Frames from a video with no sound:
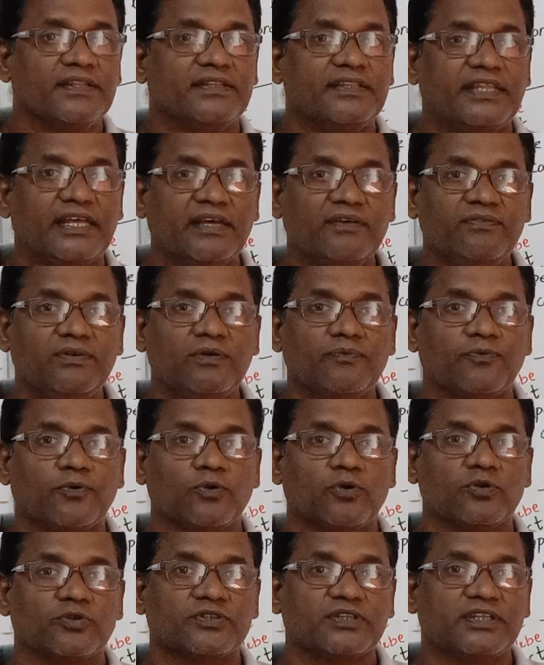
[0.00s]
They will
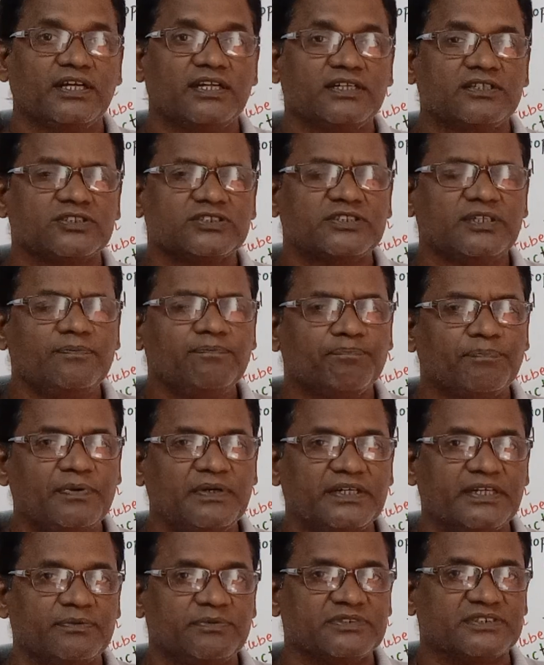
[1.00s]
follow that
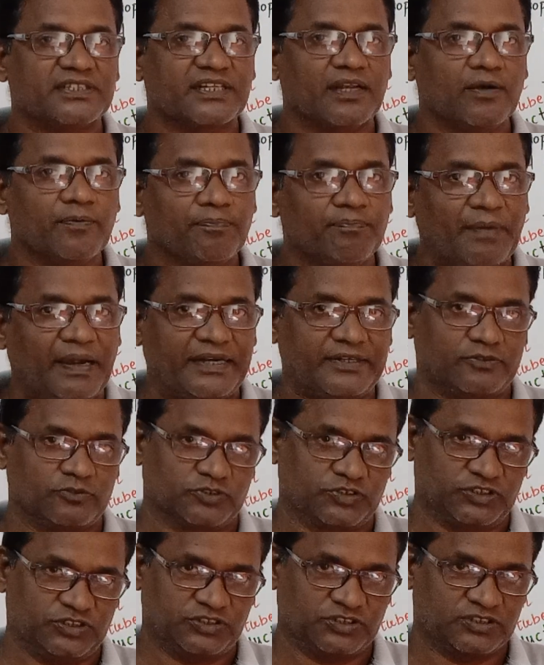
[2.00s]
simple division of
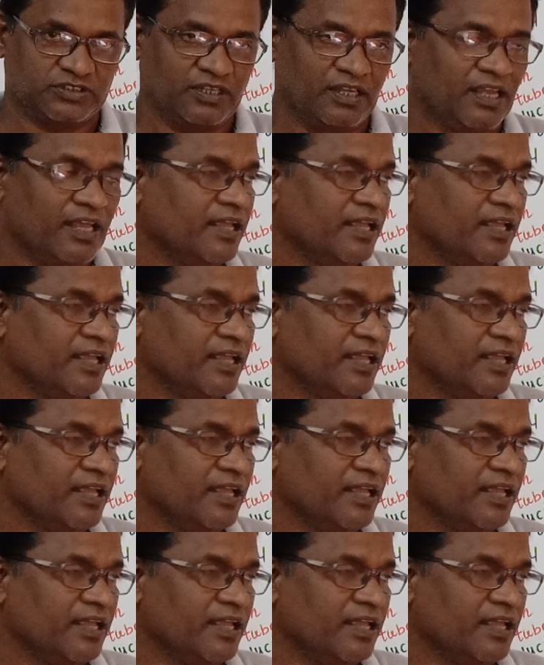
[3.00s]
mitosis.